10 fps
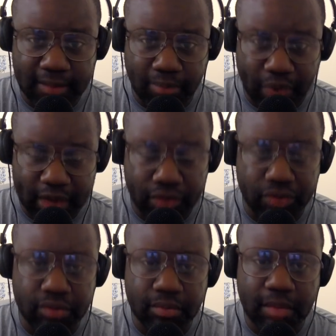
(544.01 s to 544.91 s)
The
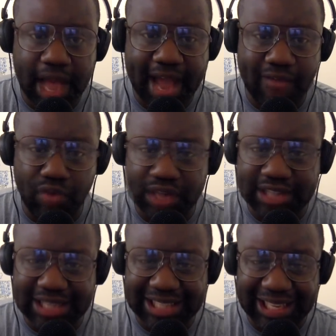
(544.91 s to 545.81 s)
Breakthrough. I have reached
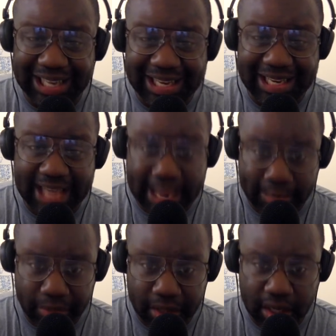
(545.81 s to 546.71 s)
out to Glennon
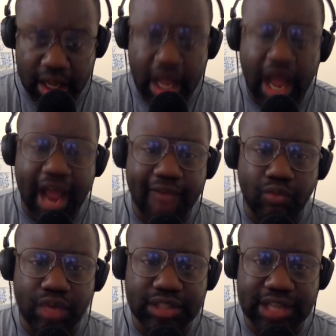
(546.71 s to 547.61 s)
Cameron. I've
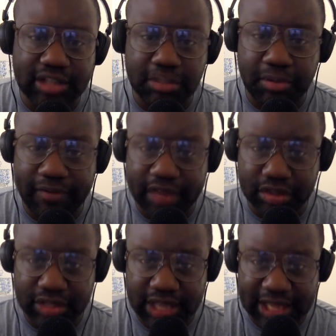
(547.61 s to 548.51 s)
reached out to Professor
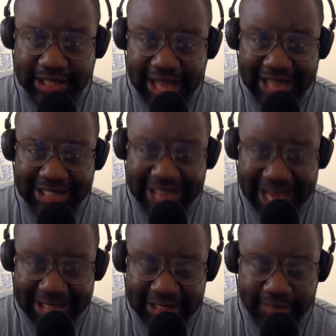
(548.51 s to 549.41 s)
T. Hassan
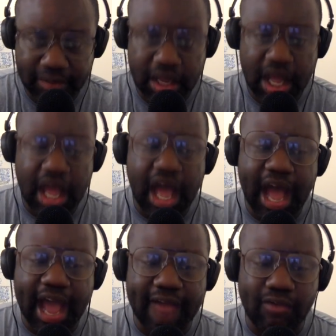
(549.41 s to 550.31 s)
Johnson.
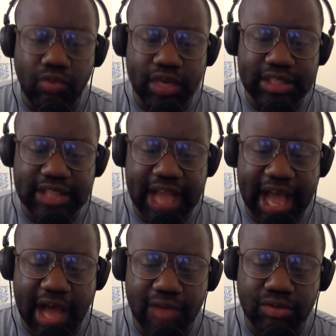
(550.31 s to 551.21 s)
I have reached
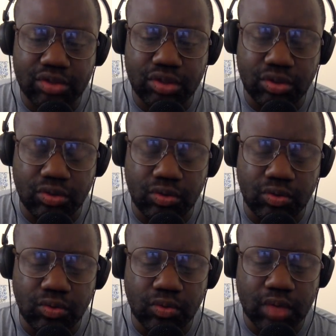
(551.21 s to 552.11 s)
out
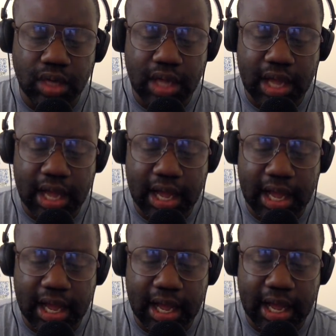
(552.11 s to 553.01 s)
to
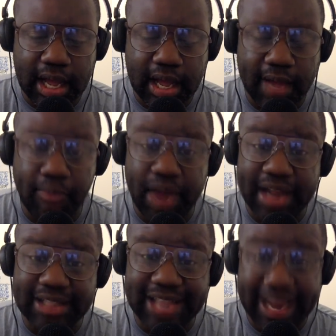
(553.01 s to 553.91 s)

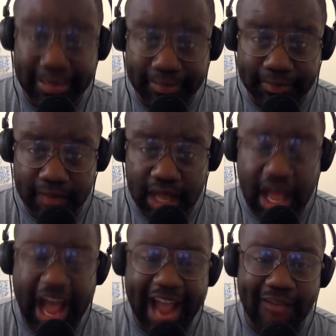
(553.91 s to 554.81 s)
Brandon Tatum.
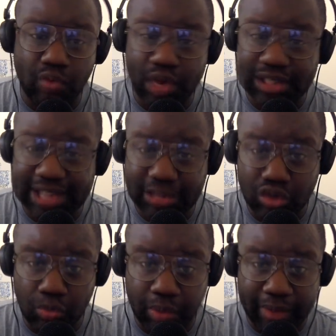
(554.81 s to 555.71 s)
I have reached out
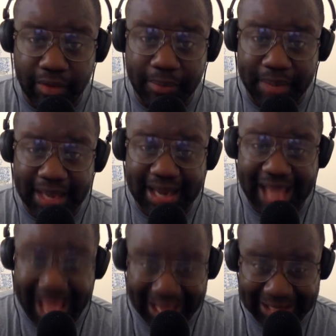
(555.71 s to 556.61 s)
to Brother Ben
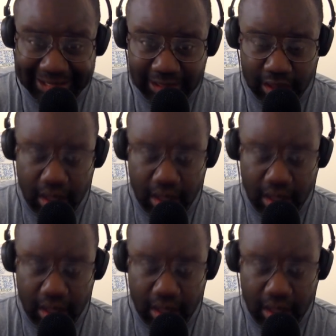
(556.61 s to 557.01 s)
X.